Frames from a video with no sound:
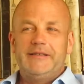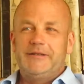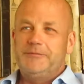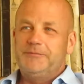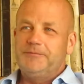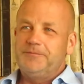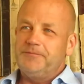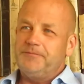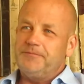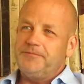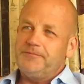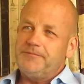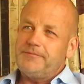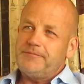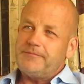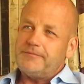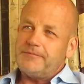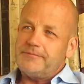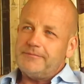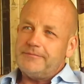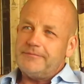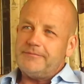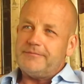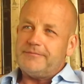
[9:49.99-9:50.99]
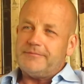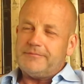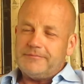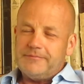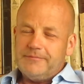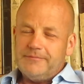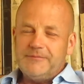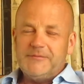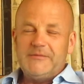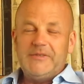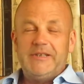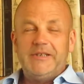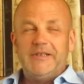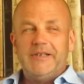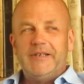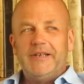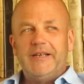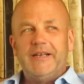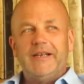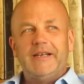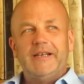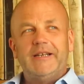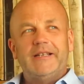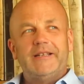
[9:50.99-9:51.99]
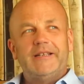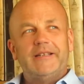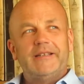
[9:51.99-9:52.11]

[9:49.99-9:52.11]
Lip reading: you so much. Appreciate it.